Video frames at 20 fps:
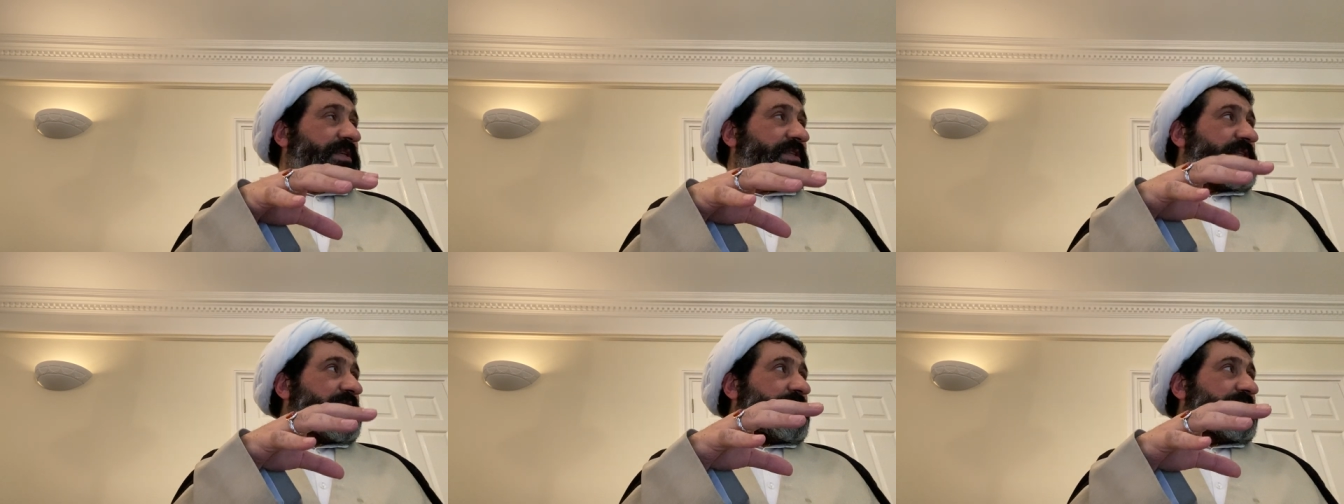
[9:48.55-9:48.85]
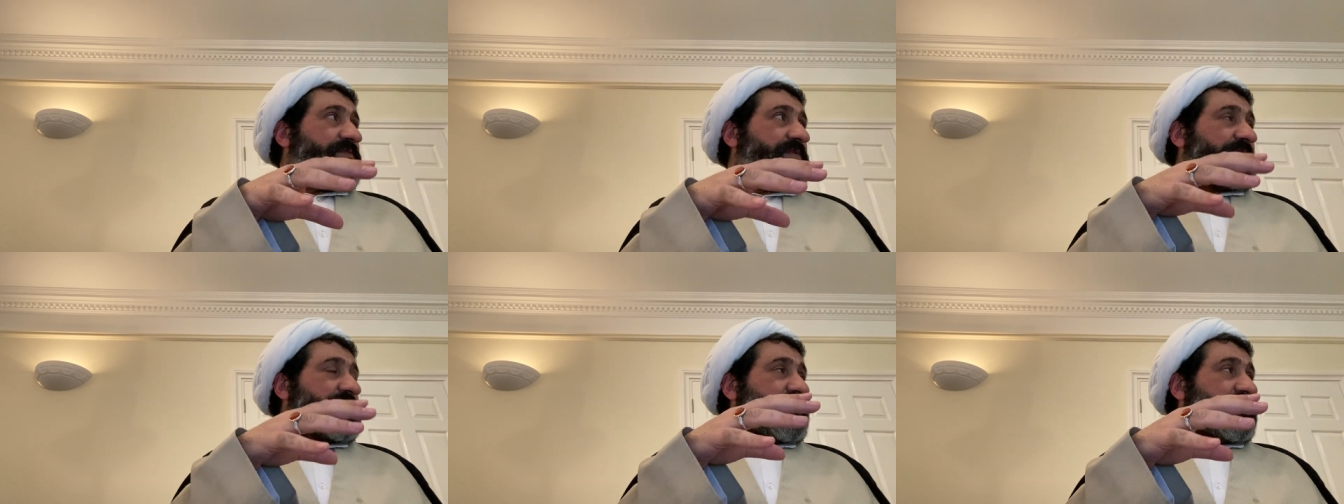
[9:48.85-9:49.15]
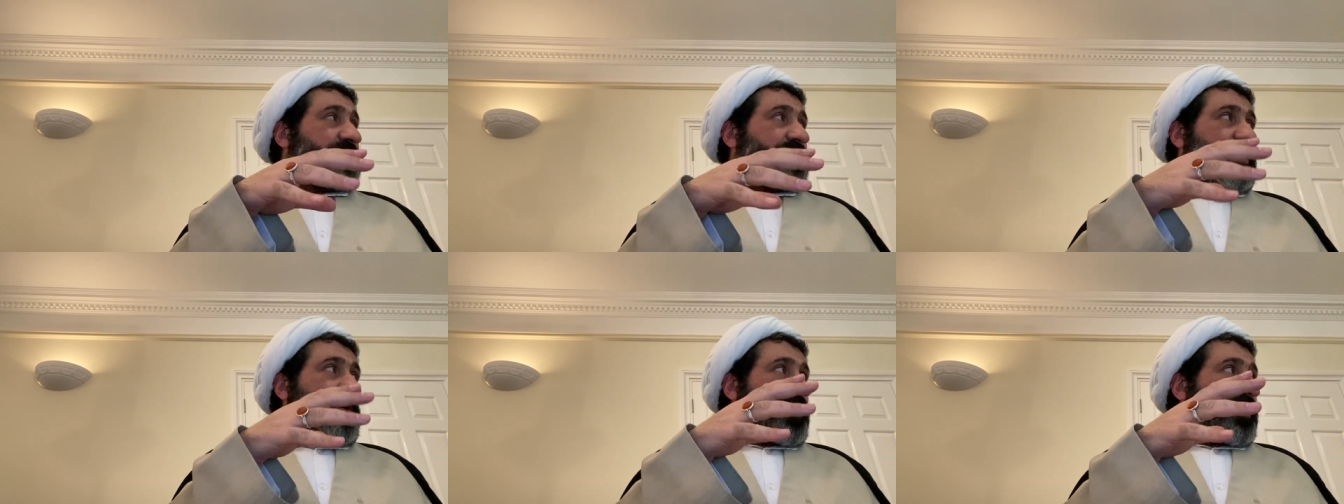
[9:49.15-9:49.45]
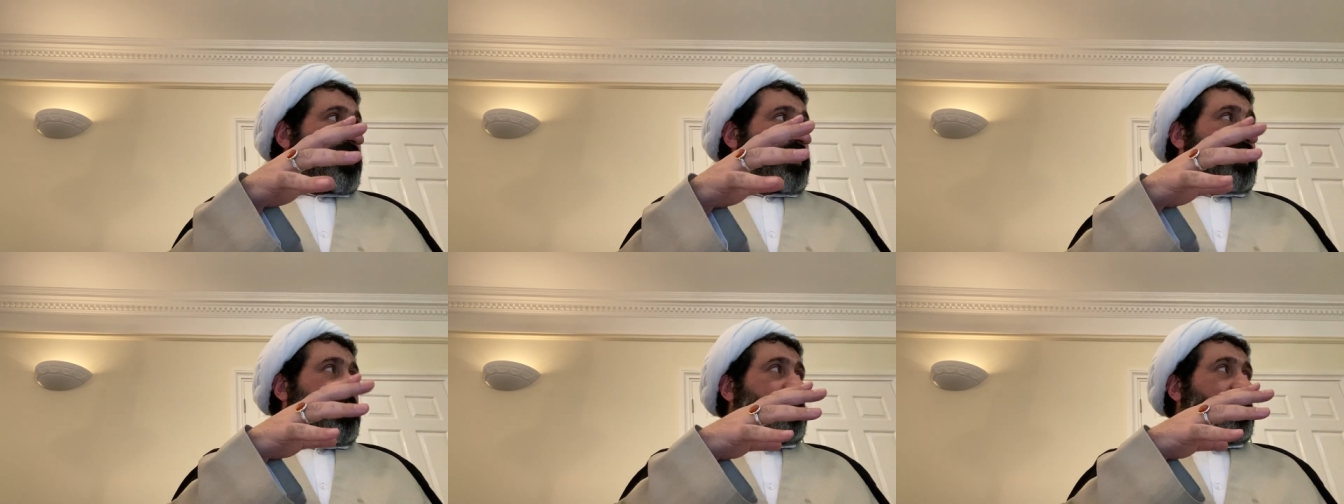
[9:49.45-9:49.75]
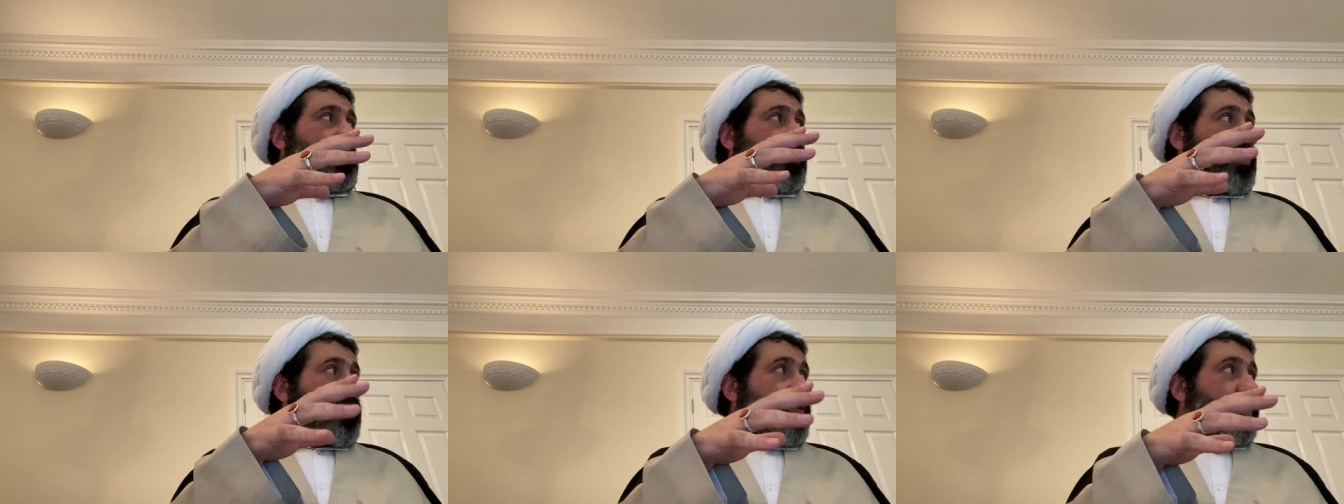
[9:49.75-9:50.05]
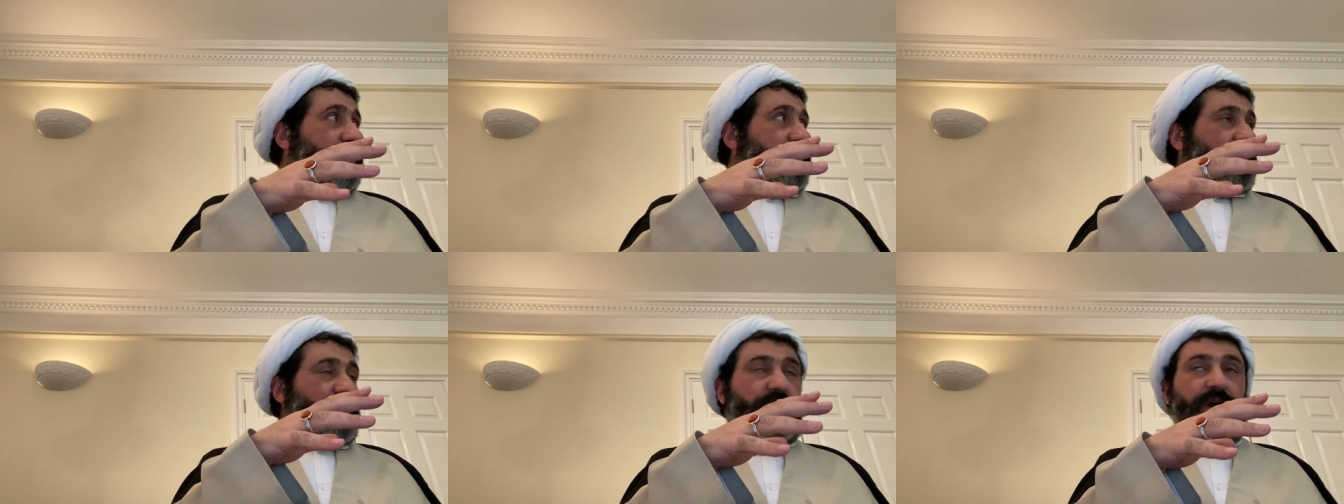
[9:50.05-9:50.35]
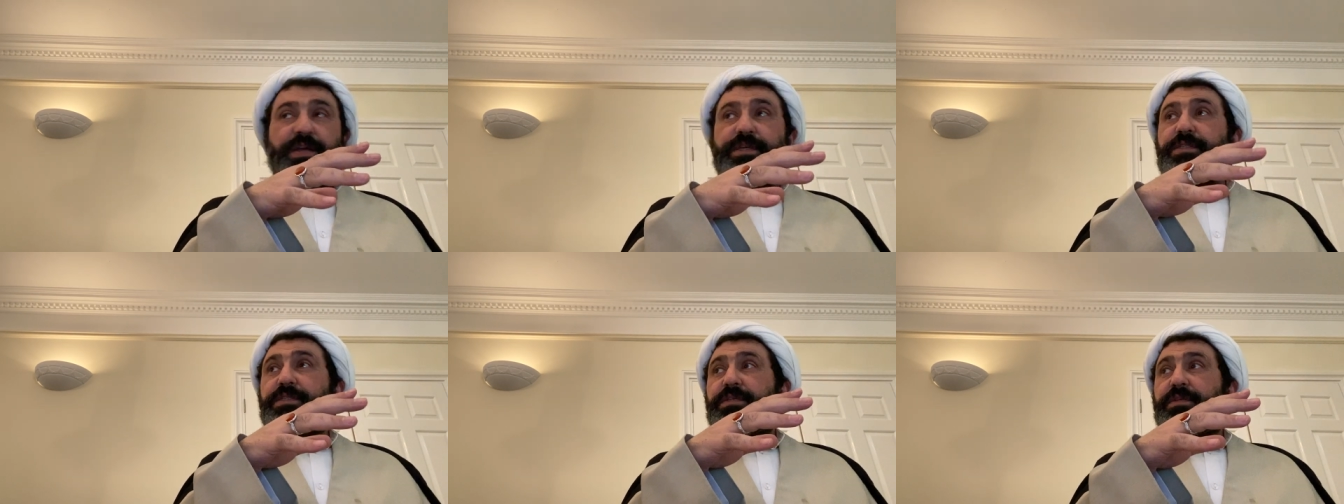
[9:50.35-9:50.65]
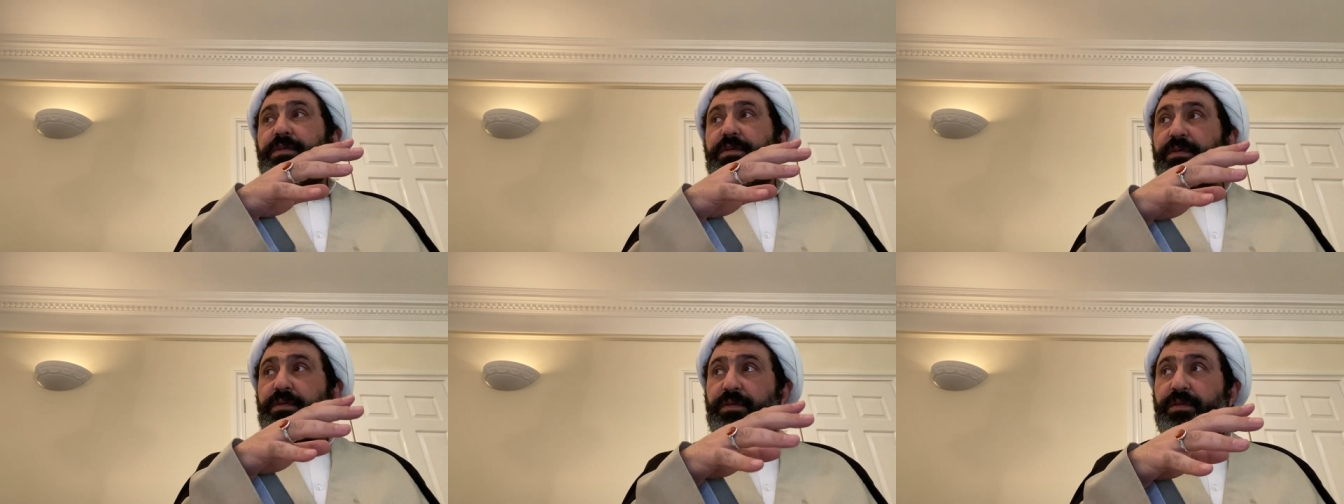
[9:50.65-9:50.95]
it seems was a dark and cold night,